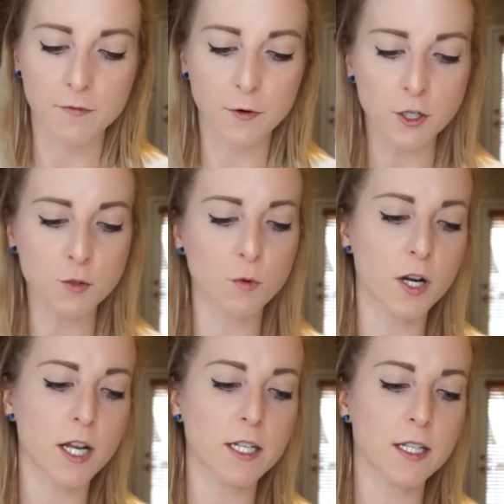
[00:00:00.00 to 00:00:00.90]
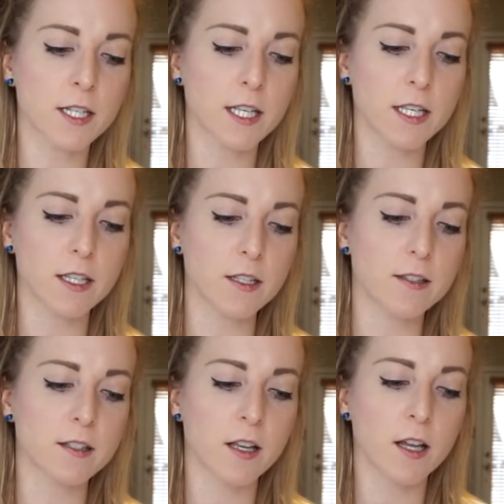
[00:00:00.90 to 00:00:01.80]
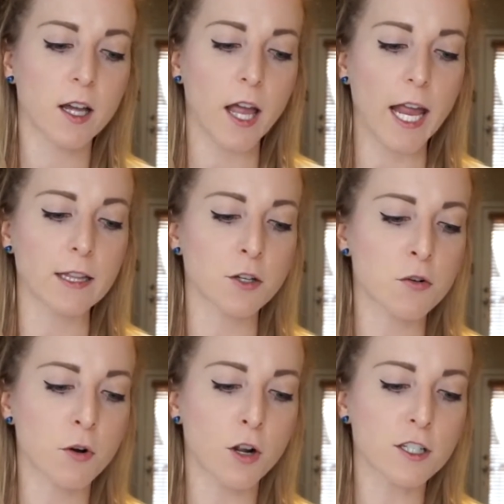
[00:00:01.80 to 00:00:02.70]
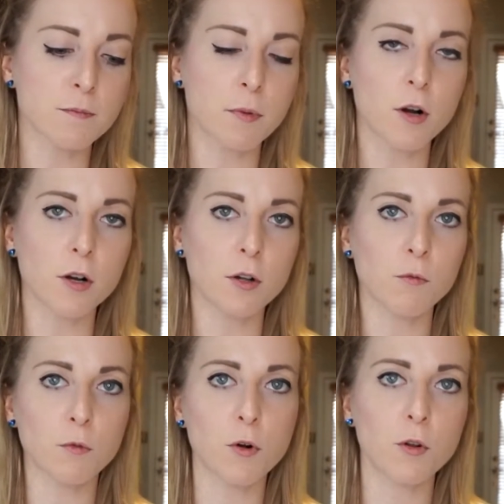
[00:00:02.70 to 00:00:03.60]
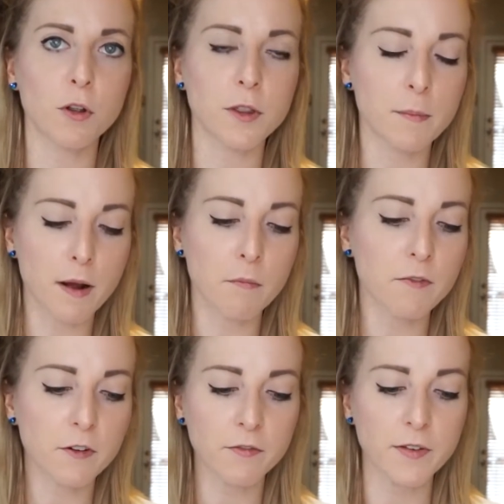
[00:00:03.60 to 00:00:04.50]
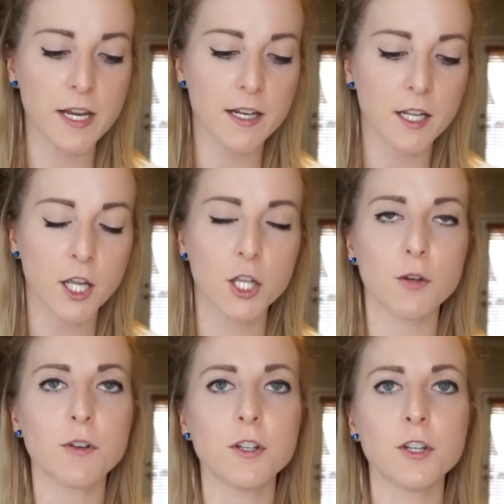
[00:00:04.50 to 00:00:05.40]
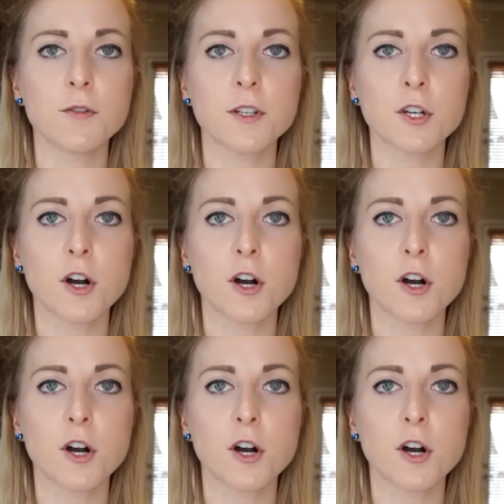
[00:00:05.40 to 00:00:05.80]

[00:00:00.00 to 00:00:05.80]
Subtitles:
first one is a lacrosse ball roll on the bottom of your feet. You can use a